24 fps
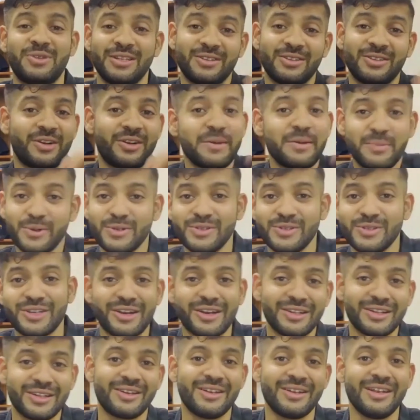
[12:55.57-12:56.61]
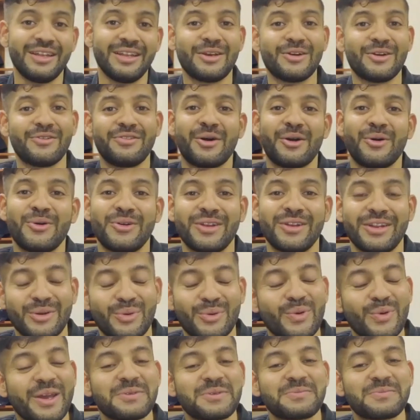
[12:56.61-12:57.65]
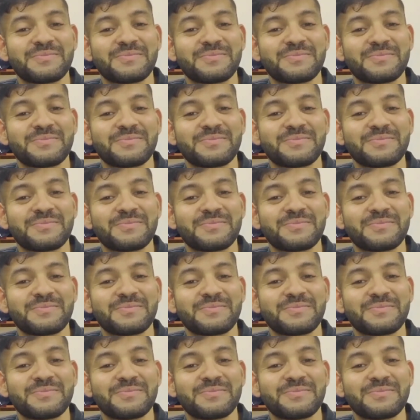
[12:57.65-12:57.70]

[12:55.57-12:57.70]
The Red Bulls are in a league of their own in a way.